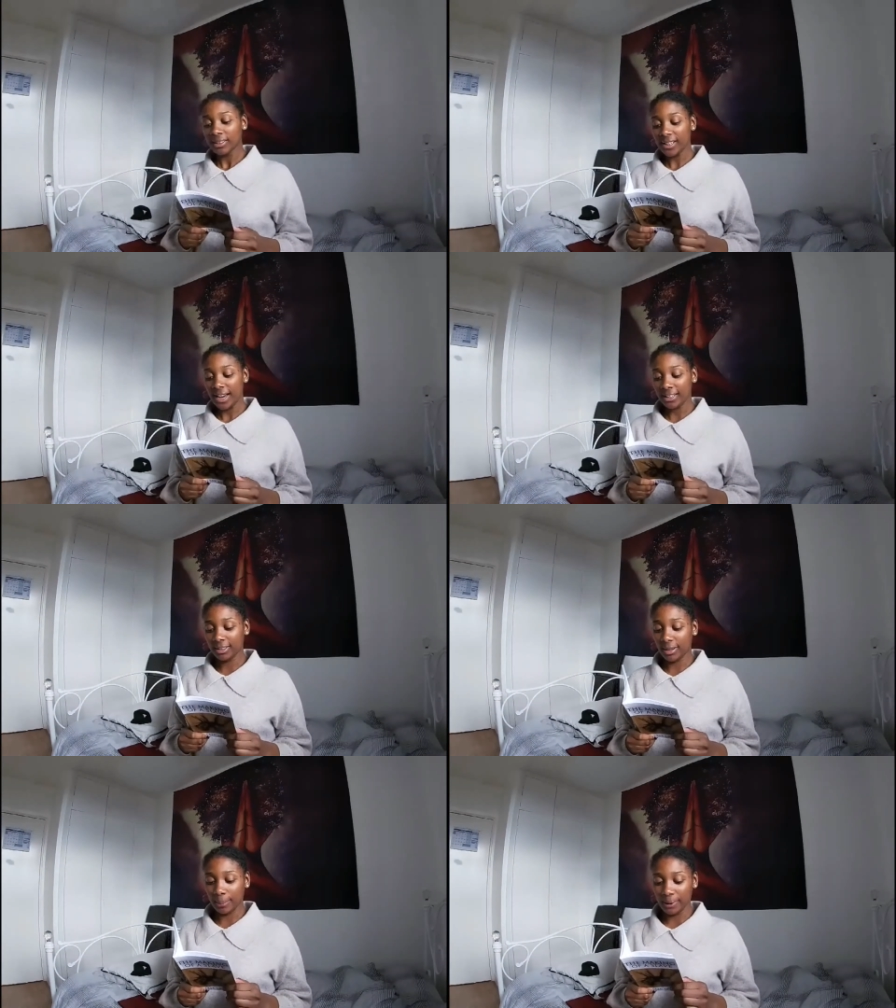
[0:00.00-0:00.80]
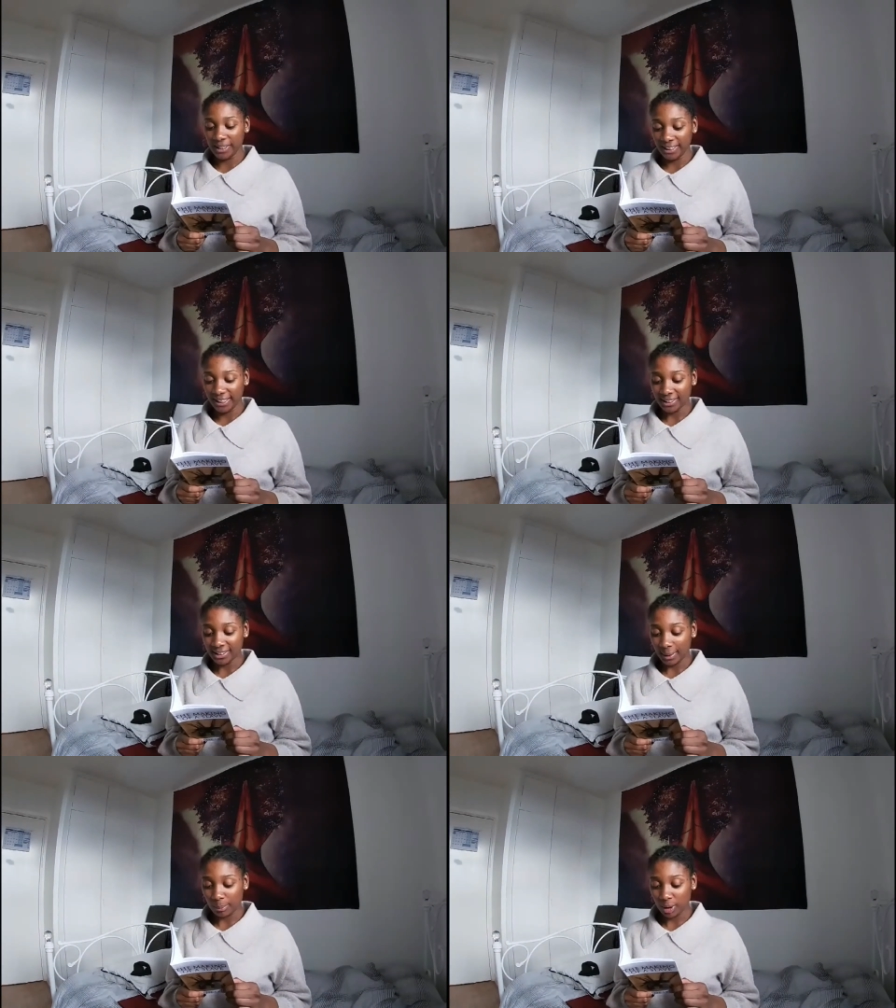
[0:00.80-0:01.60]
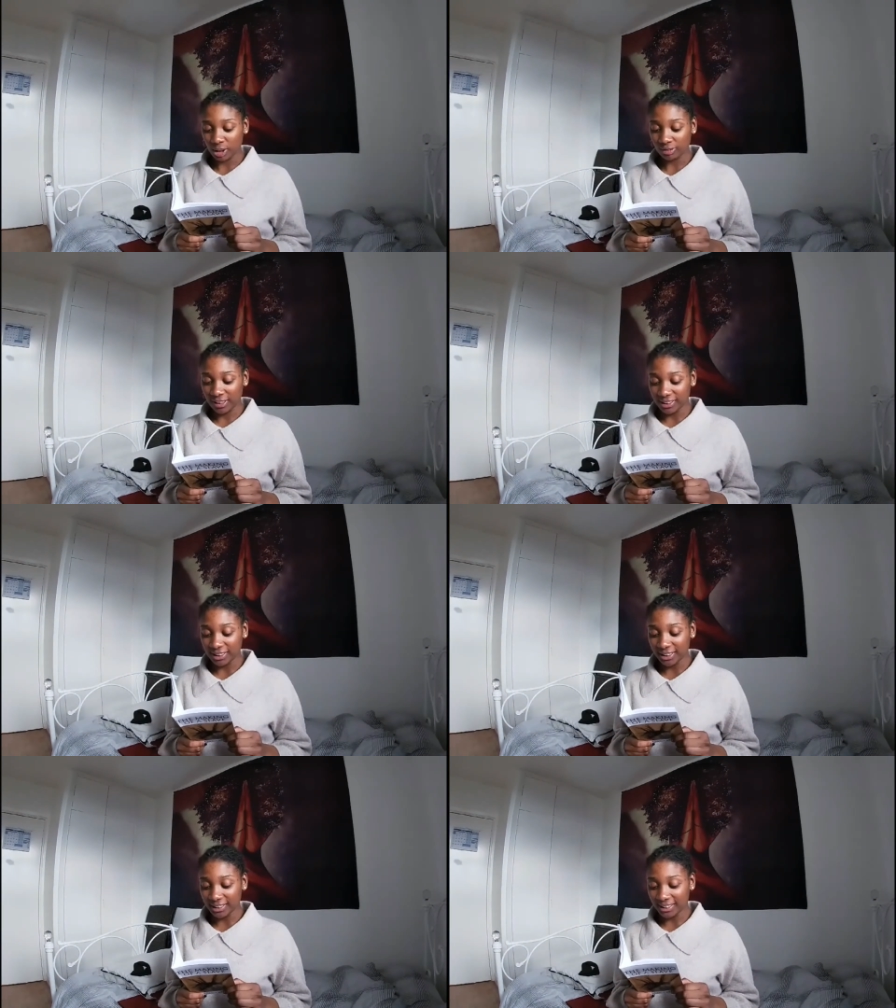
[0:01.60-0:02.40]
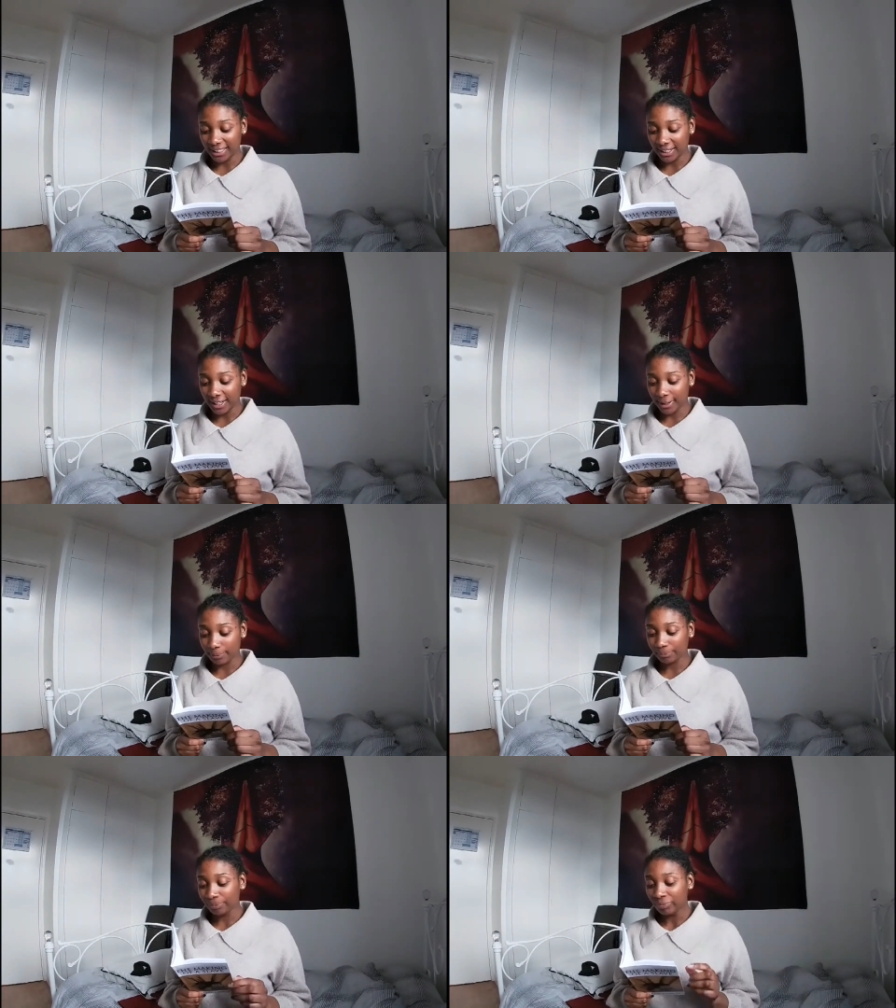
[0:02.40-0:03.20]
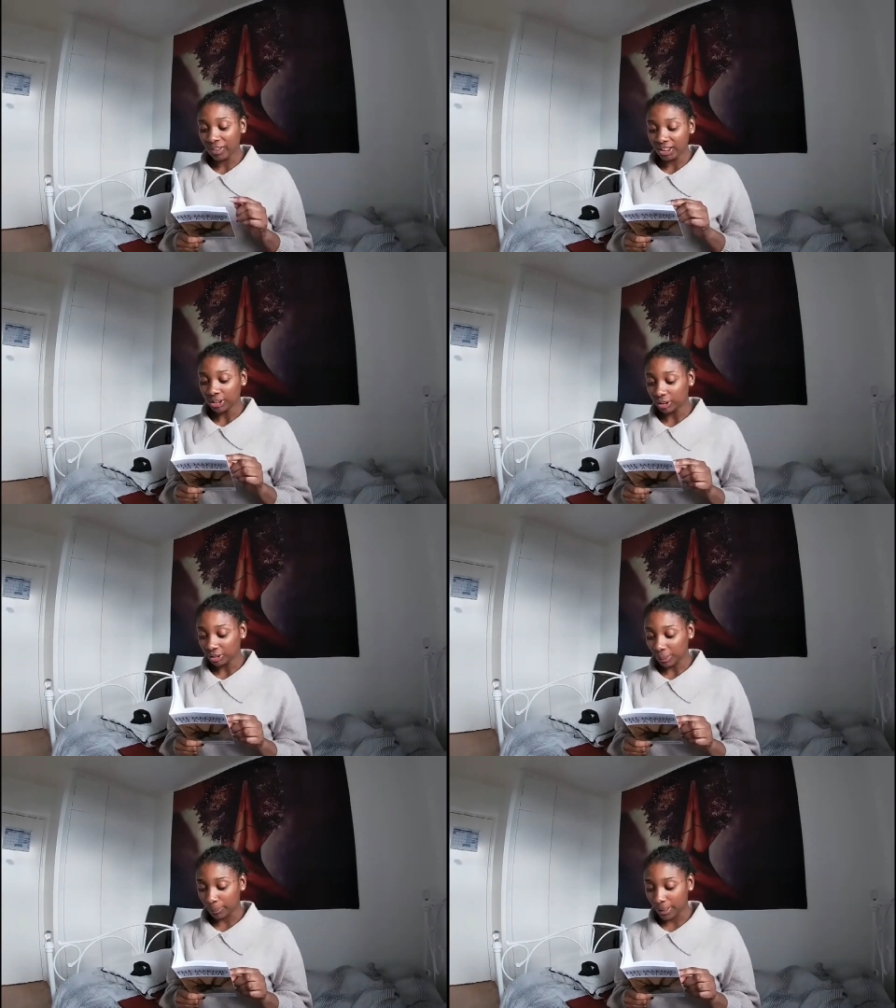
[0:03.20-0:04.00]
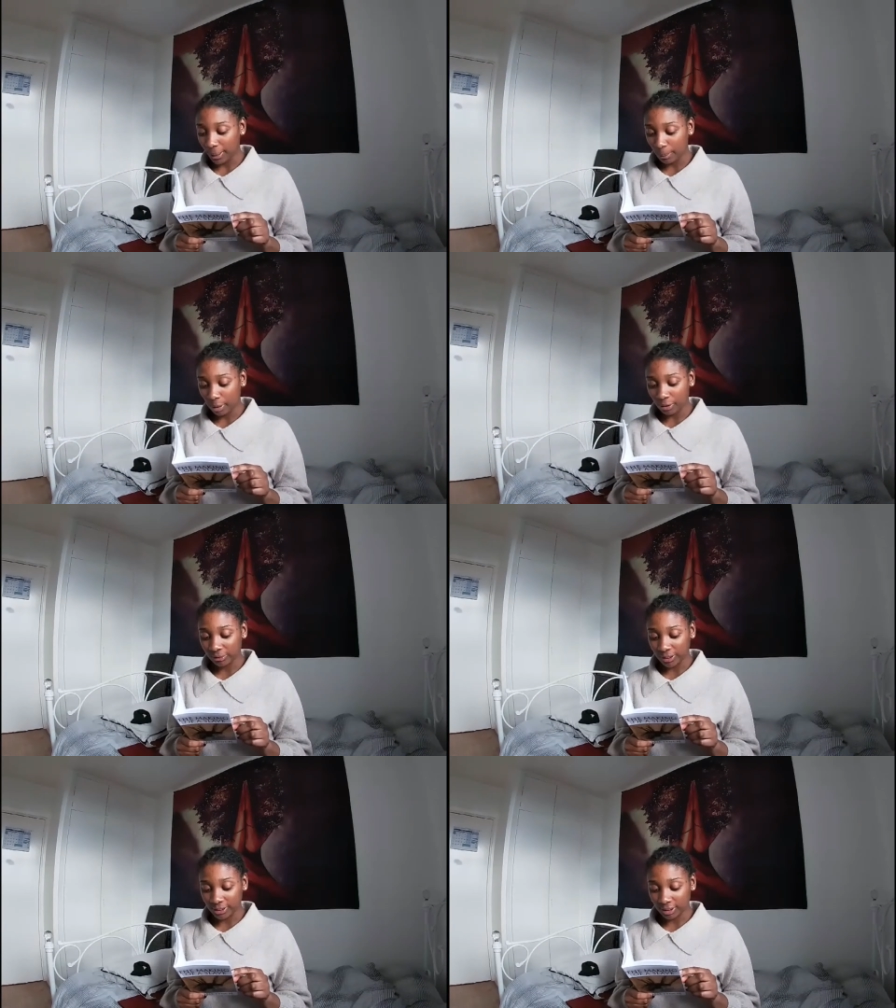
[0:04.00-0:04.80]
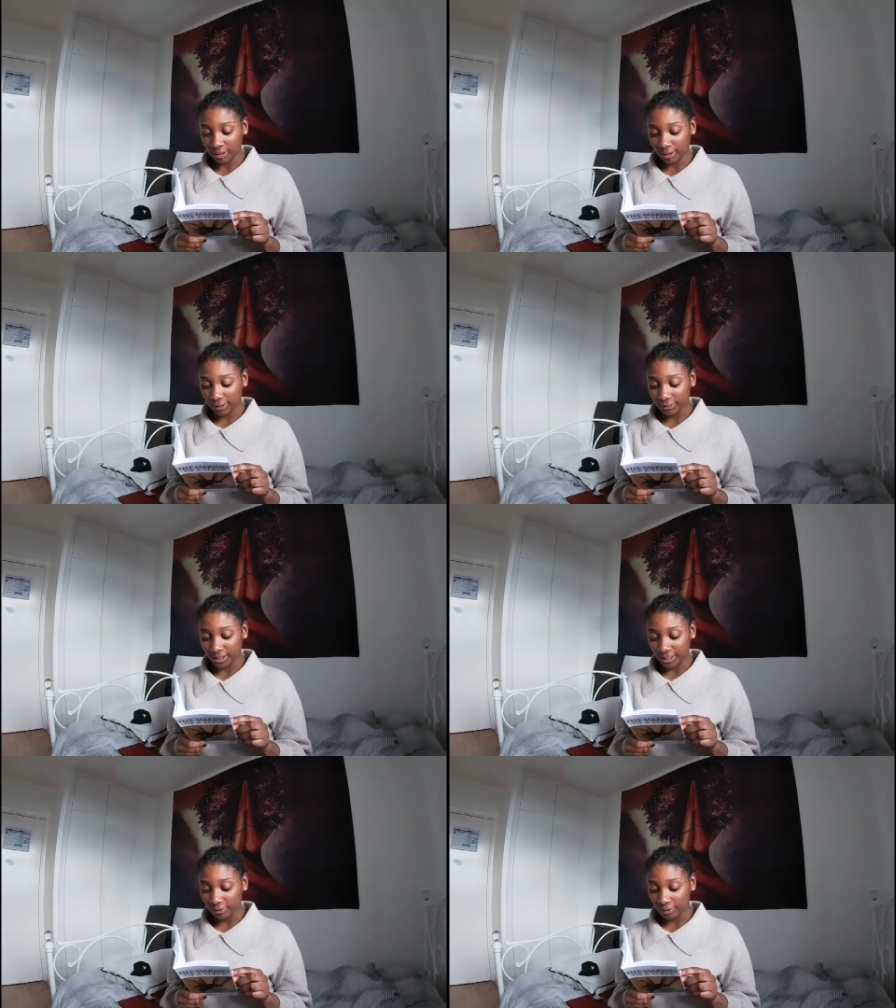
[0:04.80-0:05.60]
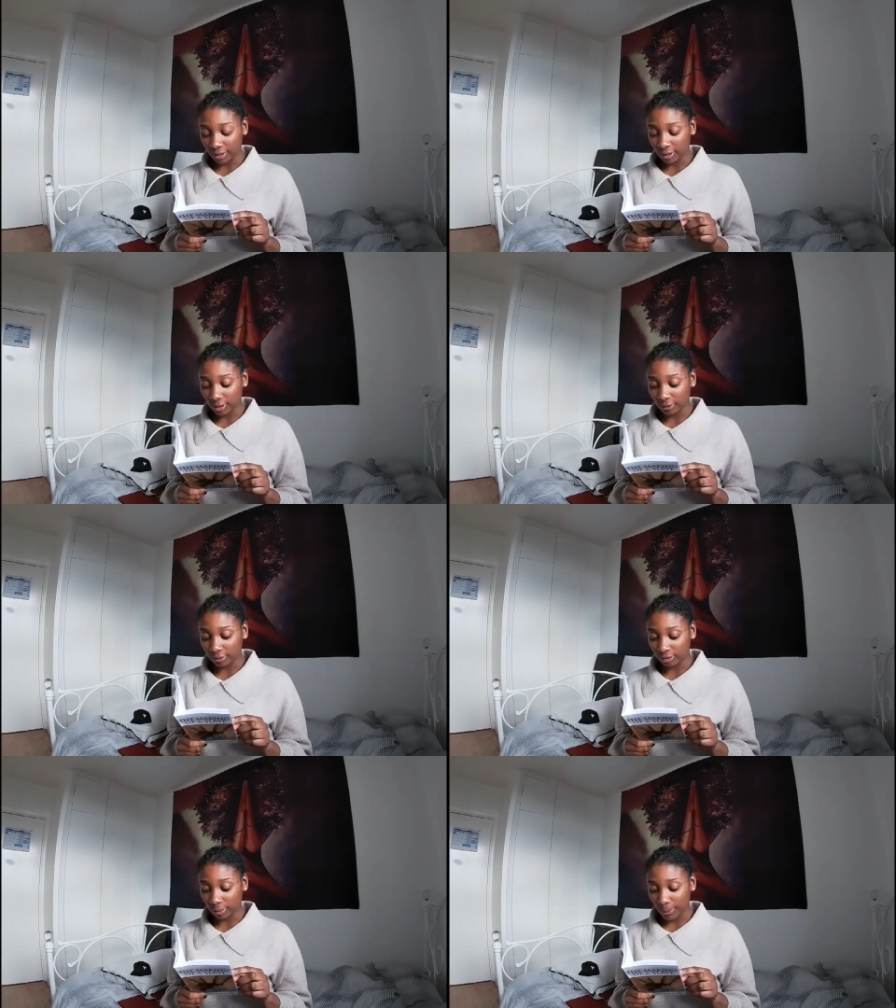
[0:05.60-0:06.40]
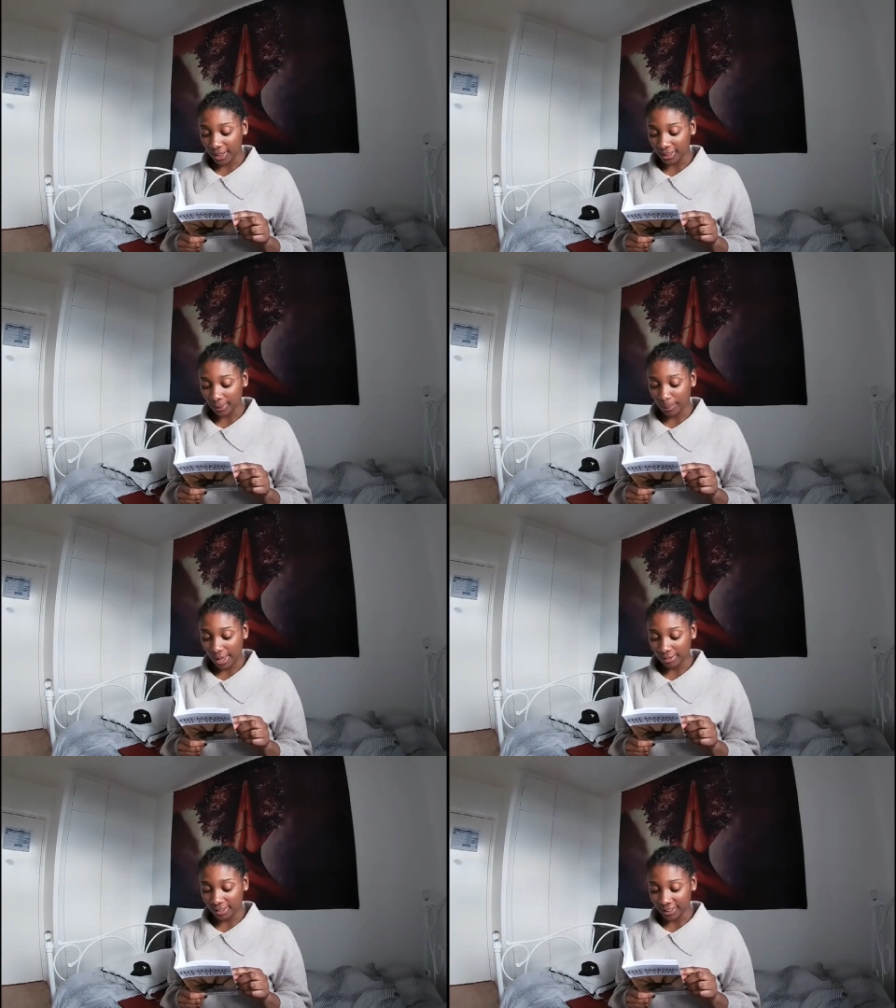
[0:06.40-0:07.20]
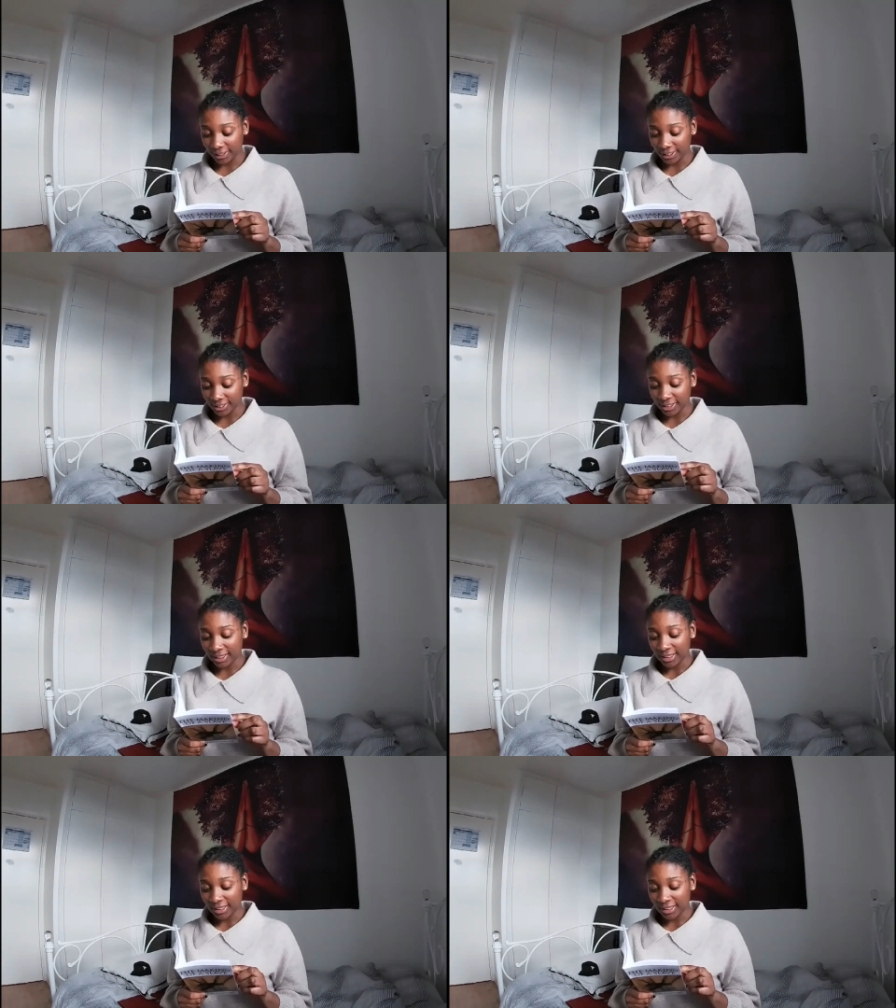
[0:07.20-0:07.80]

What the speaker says: Take the meanest and most restless nigger, strip him of his clothes in front of the remaining male niggers,